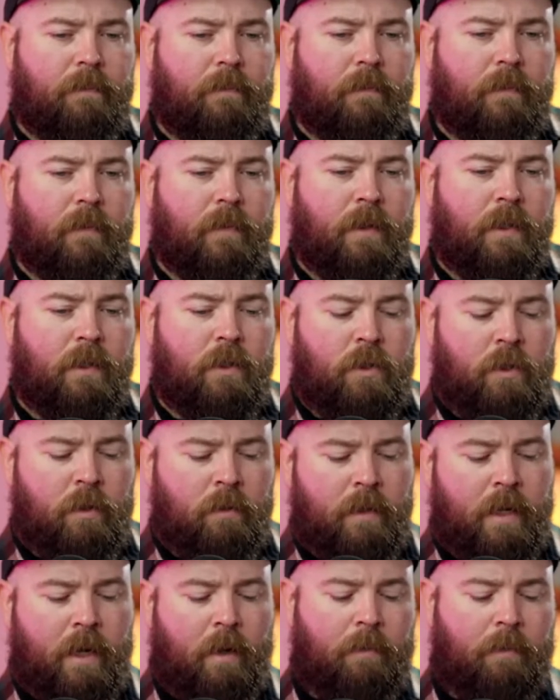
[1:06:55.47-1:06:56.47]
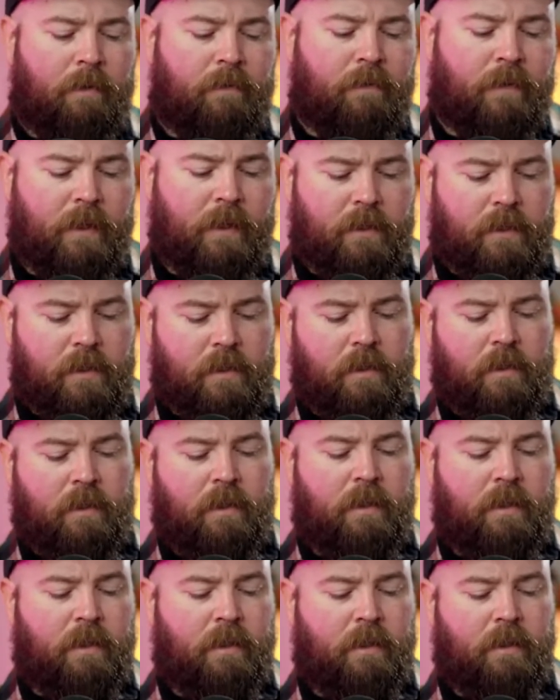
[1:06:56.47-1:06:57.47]
it should now be fixed
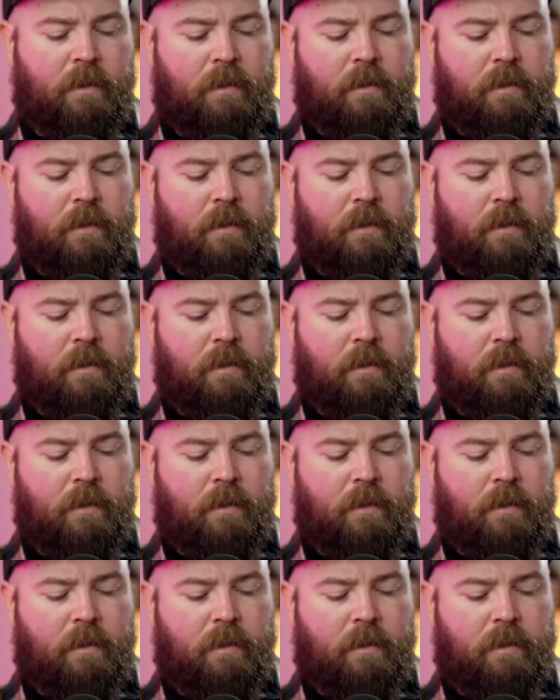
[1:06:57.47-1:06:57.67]
on